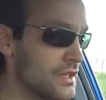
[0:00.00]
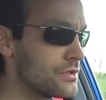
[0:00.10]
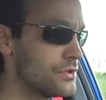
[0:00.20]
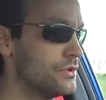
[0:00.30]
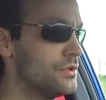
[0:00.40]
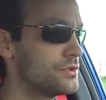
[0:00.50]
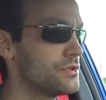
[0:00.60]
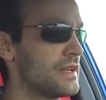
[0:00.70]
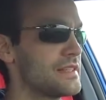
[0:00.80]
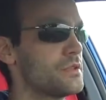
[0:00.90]

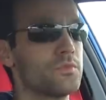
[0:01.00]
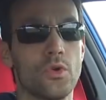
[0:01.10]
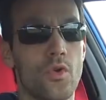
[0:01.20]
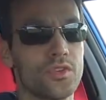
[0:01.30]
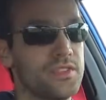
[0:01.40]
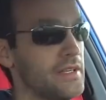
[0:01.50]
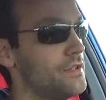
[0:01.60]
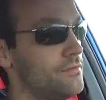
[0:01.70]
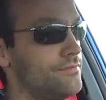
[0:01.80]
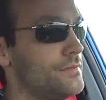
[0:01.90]
to get some torque
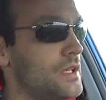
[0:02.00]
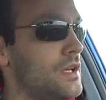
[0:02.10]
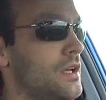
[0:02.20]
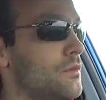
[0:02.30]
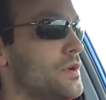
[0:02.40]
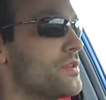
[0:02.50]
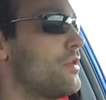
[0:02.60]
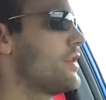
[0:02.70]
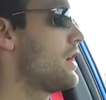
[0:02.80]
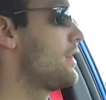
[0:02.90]
steer, but
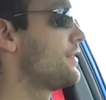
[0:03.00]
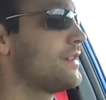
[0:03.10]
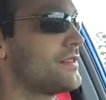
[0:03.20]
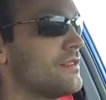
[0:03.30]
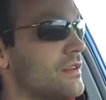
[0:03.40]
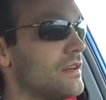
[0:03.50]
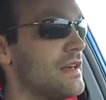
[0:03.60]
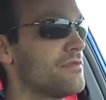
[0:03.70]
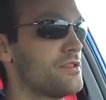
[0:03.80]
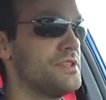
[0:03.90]
Honda did a
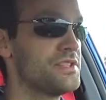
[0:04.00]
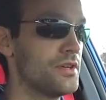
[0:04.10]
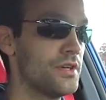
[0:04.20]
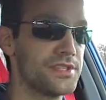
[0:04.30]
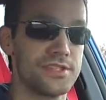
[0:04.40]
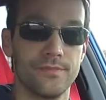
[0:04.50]
clever research,